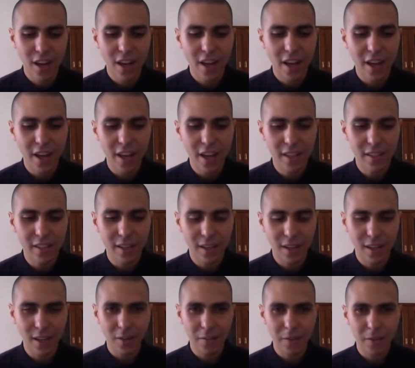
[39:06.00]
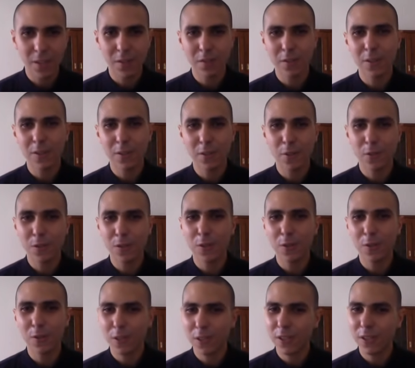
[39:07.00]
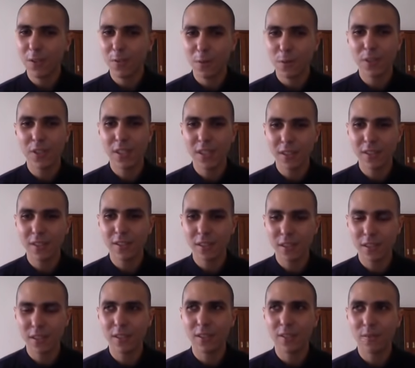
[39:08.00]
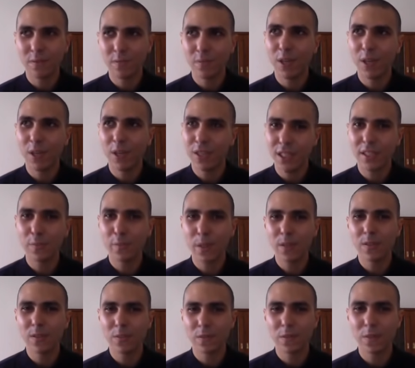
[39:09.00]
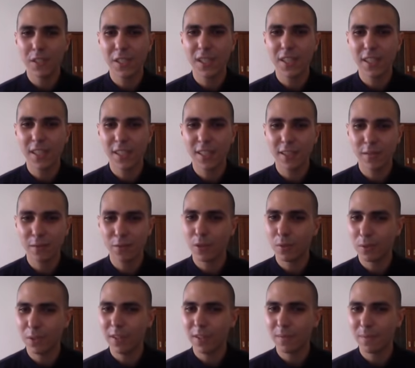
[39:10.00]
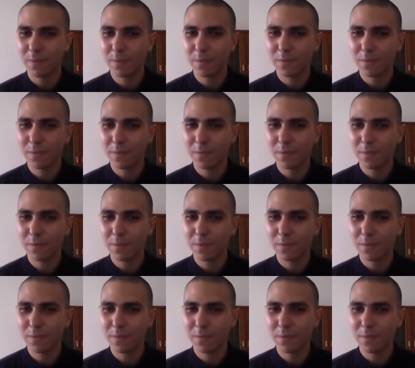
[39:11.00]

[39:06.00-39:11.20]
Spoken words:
And I have suffered consequences for that, harassment, physical and verbal.